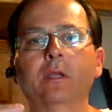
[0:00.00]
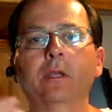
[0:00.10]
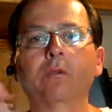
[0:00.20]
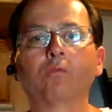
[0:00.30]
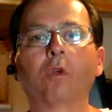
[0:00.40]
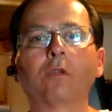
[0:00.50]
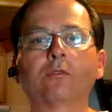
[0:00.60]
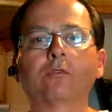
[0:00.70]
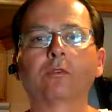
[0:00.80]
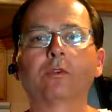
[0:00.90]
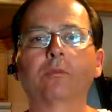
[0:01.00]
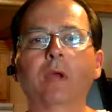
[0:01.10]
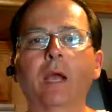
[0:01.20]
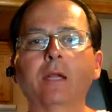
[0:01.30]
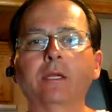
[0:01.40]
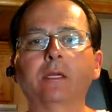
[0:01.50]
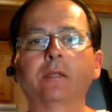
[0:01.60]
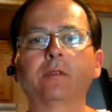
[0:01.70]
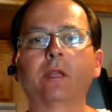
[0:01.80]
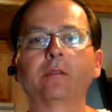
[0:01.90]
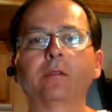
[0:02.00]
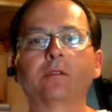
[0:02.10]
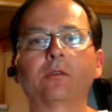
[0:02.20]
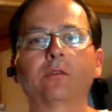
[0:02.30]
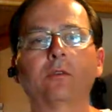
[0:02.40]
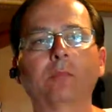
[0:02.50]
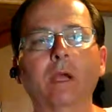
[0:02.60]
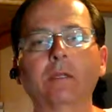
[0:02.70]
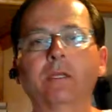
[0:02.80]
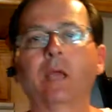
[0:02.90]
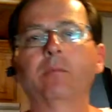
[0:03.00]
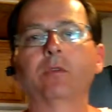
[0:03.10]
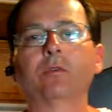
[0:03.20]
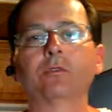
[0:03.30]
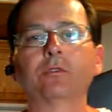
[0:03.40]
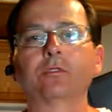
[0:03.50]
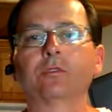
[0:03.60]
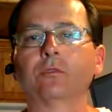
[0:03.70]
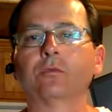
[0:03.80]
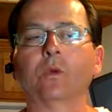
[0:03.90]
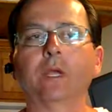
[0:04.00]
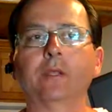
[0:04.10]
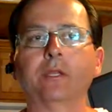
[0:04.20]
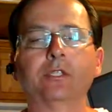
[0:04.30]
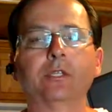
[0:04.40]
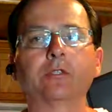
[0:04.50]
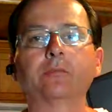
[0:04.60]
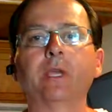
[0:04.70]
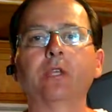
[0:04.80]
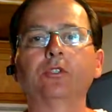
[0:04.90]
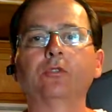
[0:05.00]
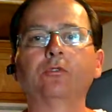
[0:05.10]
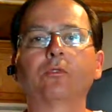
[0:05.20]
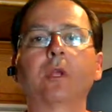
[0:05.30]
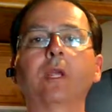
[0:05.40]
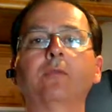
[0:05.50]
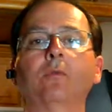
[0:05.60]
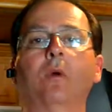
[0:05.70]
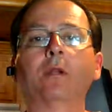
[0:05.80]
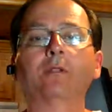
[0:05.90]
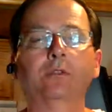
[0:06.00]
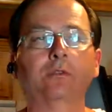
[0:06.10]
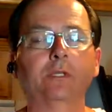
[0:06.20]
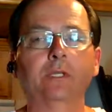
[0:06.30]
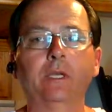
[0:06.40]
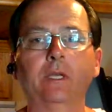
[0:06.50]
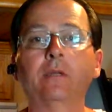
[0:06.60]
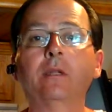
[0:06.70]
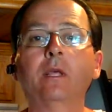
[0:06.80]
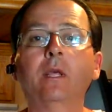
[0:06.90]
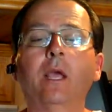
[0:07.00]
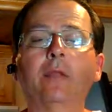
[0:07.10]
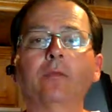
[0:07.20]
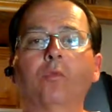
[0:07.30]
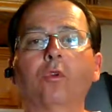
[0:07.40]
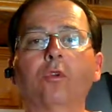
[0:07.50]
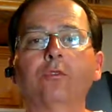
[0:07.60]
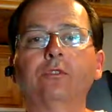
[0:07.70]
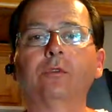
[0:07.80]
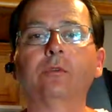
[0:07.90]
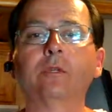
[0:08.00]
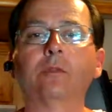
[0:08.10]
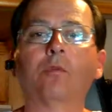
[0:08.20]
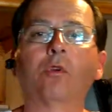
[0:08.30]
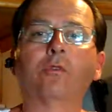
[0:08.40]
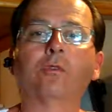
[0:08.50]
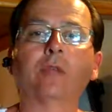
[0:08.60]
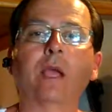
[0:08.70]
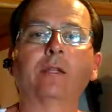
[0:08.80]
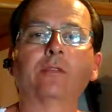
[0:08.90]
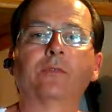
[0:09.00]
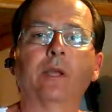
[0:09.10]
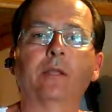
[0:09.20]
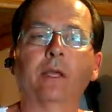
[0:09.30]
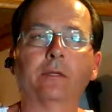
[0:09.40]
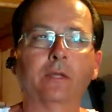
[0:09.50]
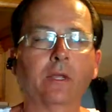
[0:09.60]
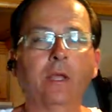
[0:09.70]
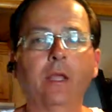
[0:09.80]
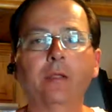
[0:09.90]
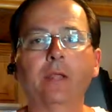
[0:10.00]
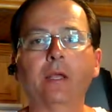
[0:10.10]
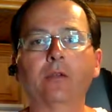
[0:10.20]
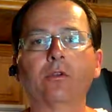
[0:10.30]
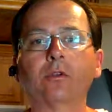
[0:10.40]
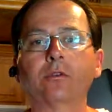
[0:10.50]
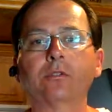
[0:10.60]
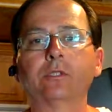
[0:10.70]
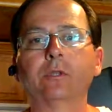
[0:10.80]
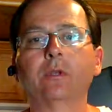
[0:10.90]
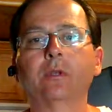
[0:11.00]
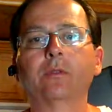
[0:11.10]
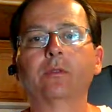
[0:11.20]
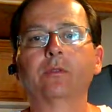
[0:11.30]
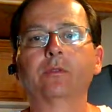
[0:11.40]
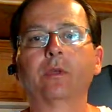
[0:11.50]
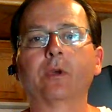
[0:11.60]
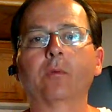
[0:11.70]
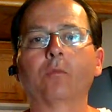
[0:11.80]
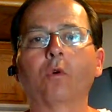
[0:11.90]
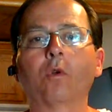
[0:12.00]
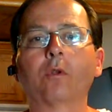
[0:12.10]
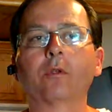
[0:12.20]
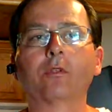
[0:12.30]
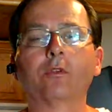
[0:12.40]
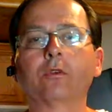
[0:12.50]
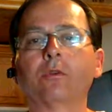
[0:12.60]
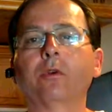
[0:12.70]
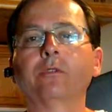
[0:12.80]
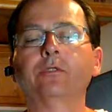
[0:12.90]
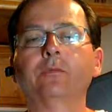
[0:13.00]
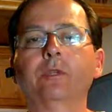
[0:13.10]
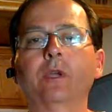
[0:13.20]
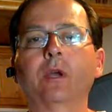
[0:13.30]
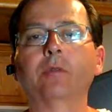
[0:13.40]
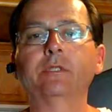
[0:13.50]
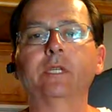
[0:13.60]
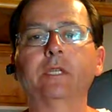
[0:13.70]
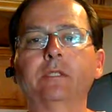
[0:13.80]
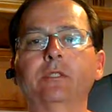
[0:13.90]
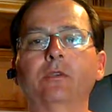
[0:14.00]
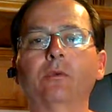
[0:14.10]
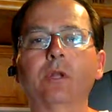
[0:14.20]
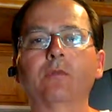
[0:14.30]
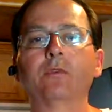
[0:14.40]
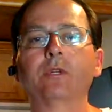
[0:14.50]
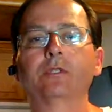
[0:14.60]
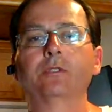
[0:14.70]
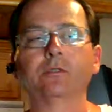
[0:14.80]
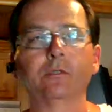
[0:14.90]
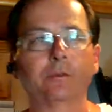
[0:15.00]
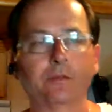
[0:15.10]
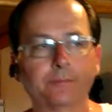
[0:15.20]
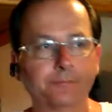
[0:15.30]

it runs through your body, and it sends a certain amount of chemicals a certain way that just makes you crave and want to do it again. And the more you do it, the more you satisfy that urge, the more you're going to become addicted to whatever it is you're doing.